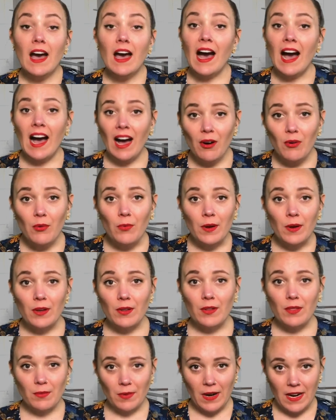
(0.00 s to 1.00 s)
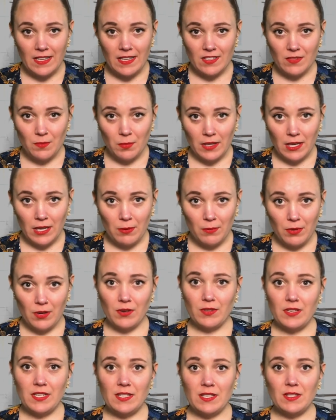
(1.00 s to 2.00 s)
How will the rise of plant
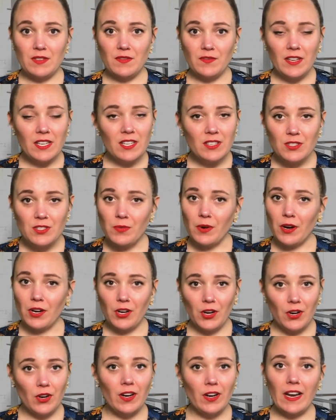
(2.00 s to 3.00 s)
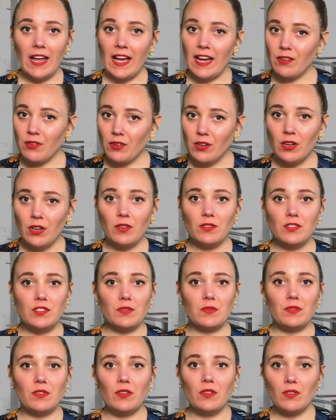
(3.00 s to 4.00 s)
proteins fit into our current
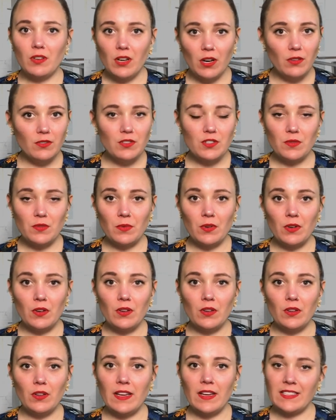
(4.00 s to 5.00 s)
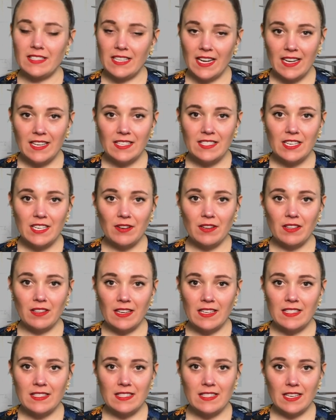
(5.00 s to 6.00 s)
agricultural, cultural, and dietary
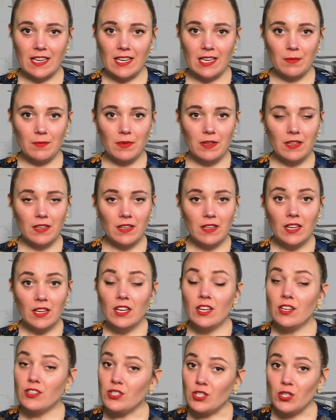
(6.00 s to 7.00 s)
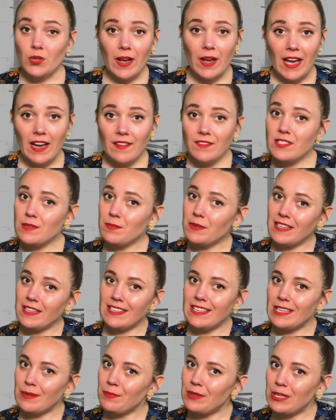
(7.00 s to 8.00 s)
landscape? Do you have to be
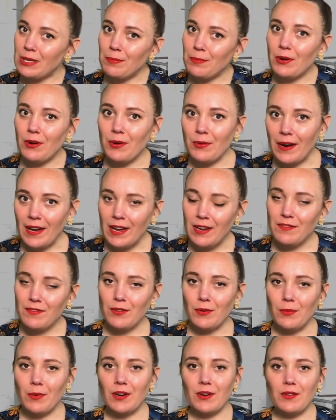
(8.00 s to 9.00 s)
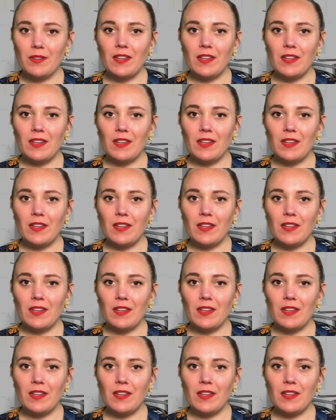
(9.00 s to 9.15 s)
yip-yip hooray for one or